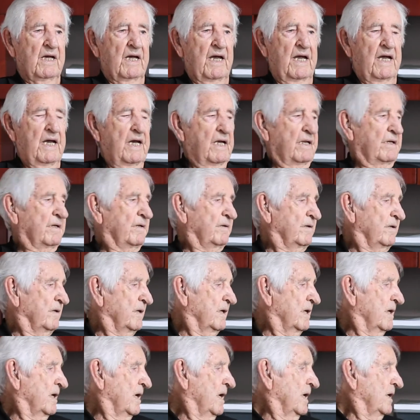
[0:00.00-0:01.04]
and
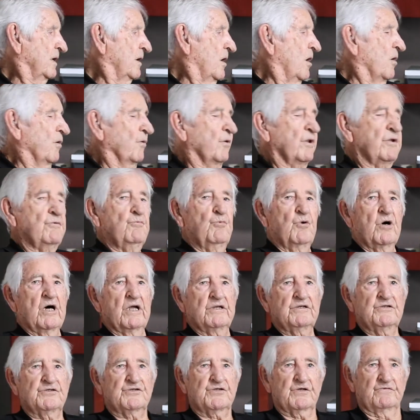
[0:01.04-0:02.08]
only
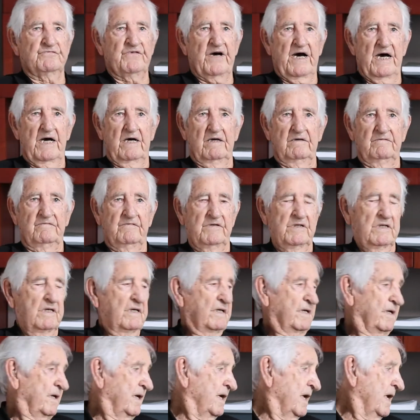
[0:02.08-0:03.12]
one survived.
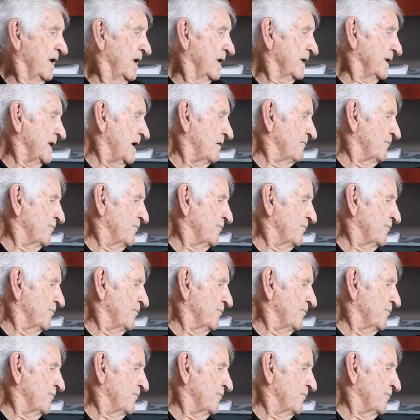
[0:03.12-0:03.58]
That